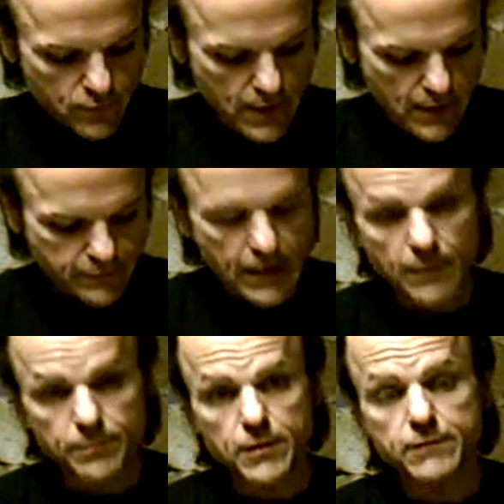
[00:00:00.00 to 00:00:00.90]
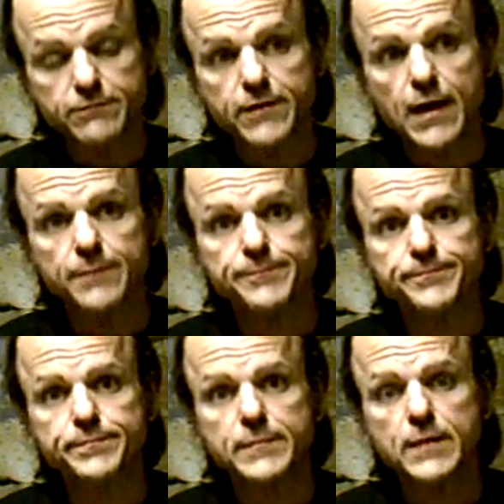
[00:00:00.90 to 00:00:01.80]
He also has a couple of
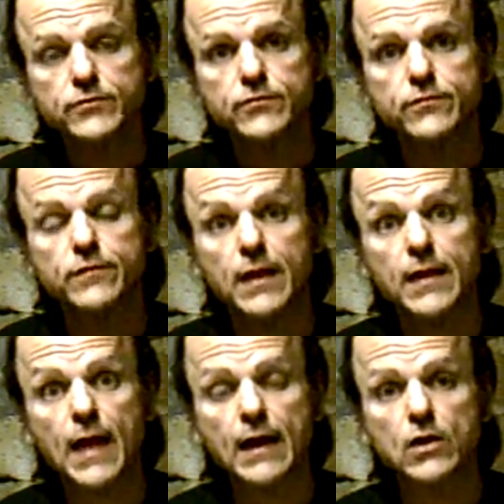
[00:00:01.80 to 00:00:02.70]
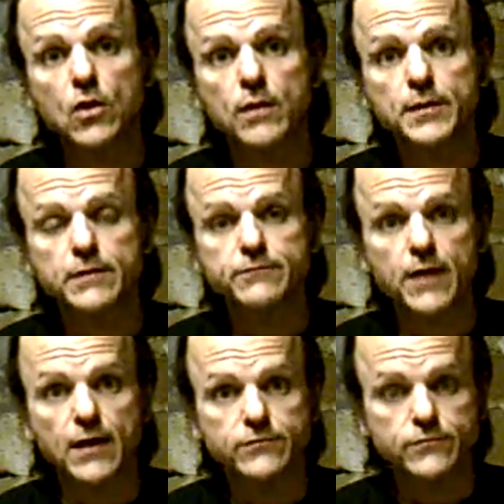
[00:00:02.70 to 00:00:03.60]
interesting
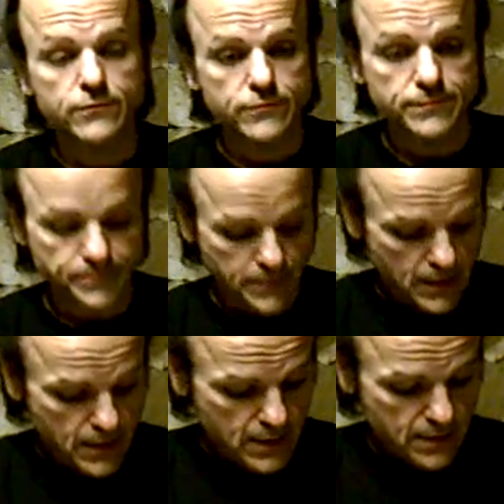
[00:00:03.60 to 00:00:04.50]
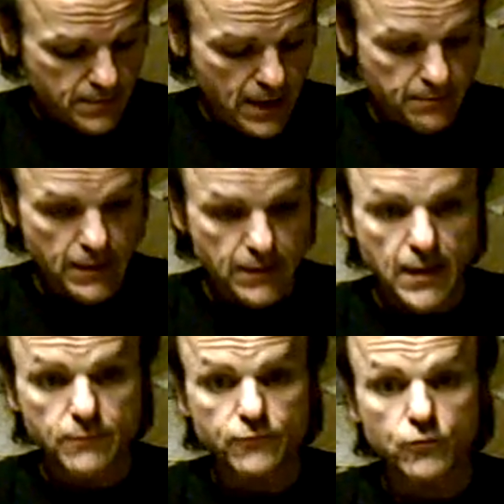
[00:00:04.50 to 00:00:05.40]
economic advisors, a
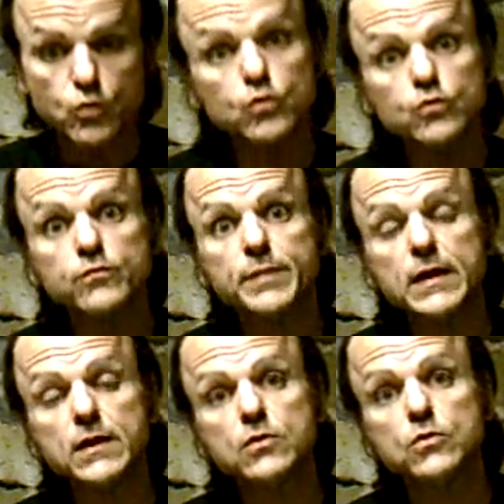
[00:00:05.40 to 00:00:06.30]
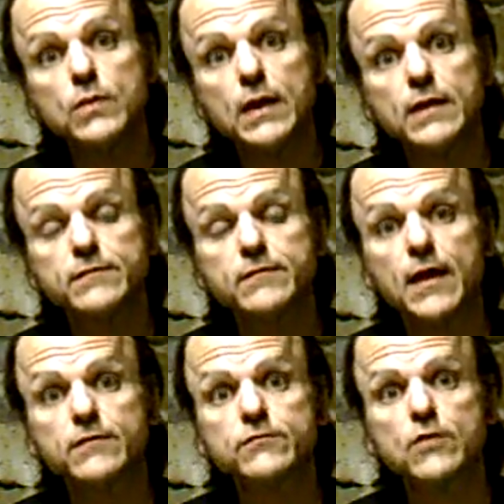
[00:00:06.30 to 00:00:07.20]
man by the name of Goolsbee, who
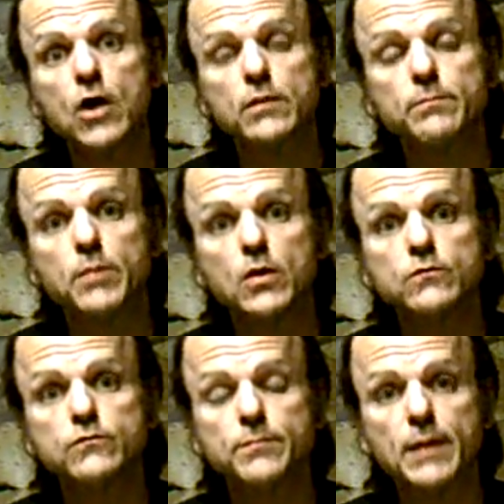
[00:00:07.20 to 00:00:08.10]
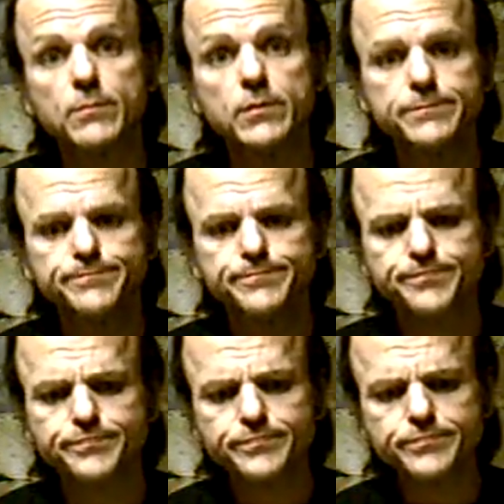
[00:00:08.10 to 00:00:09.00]
is a Skull and Bones member,